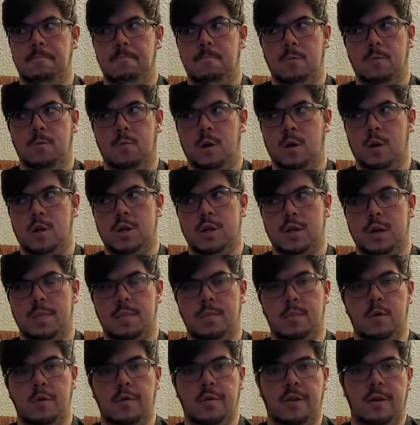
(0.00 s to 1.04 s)
were watching a
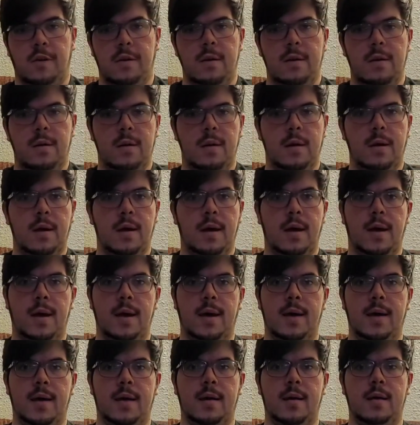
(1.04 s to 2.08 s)
movie
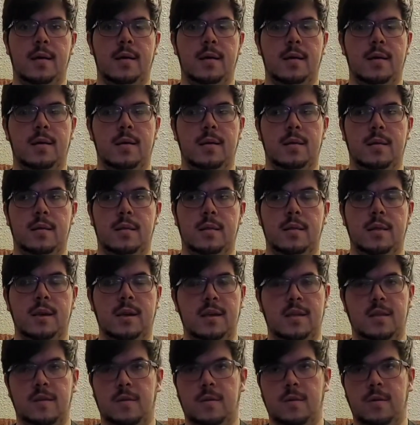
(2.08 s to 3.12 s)
and
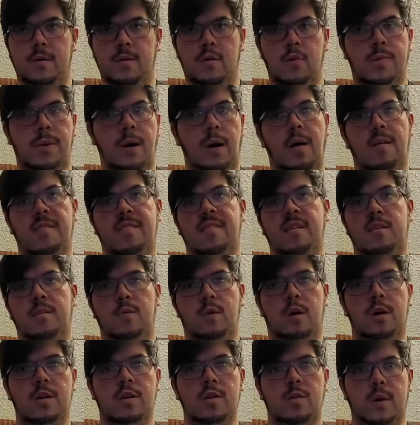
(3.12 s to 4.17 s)
either you paused it,
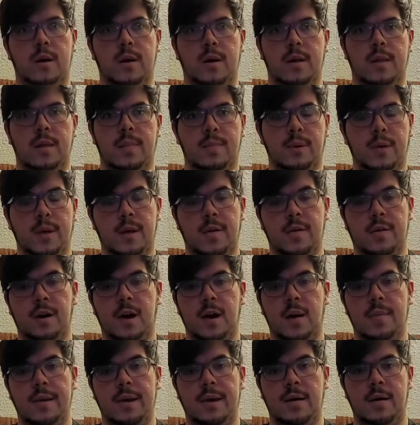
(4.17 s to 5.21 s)
walked away, the player
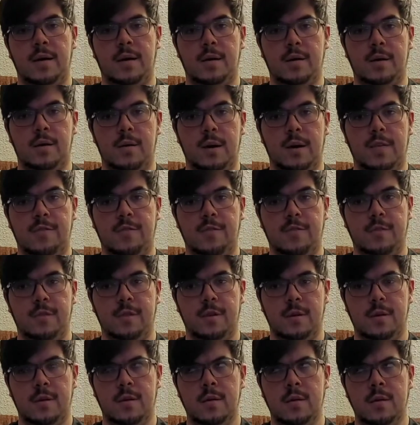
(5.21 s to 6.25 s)
timed out on you after
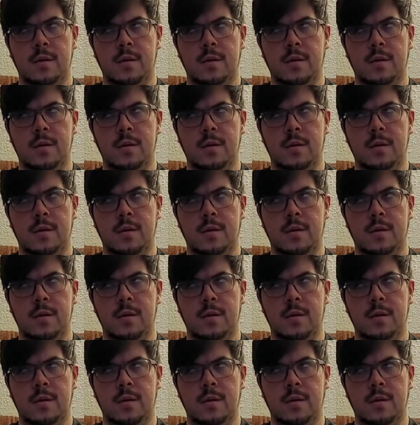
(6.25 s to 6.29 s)
the